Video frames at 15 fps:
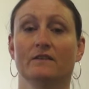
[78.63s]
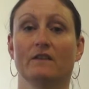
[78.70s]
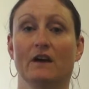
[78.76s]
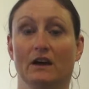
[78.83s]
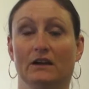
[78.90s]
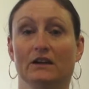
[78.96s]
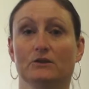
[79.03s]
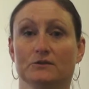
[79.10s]

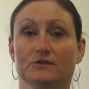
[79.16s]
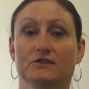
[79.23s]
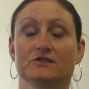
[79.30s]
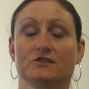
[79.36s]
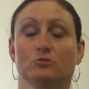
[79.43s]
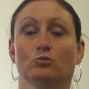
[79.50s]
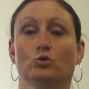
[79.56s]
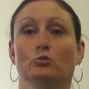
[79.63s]
that
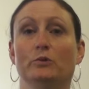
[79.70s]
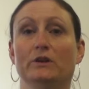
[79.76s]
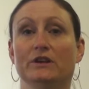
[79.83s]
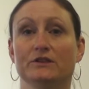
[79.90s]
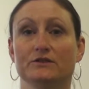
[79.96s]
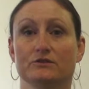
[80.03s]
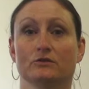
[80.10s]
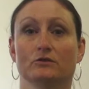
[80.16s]
ecosystem will
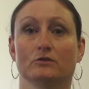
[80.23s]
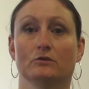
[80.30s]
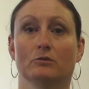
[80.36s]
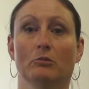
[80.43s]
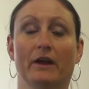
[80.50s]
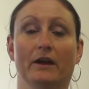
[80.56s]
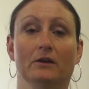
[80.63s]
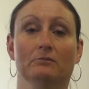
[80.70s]
be
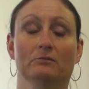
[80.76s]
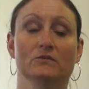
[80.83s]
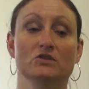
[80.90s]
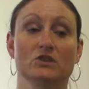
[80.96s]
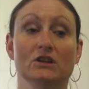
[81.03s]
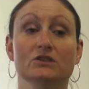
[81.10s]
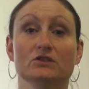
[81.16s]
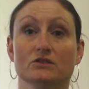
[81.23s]
to
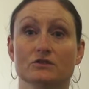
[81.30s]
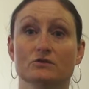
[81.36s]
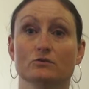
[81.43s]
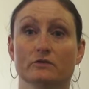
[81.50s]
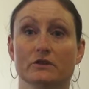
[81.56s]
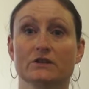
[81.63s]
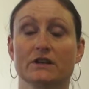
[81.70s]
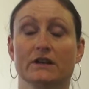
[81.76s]
changes
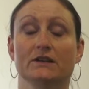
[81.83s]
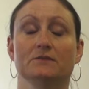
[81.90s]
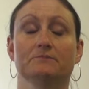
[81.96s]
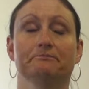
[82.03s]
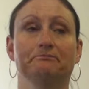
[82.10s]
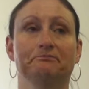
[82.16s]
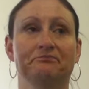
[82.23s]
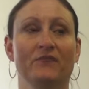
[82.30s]
over time.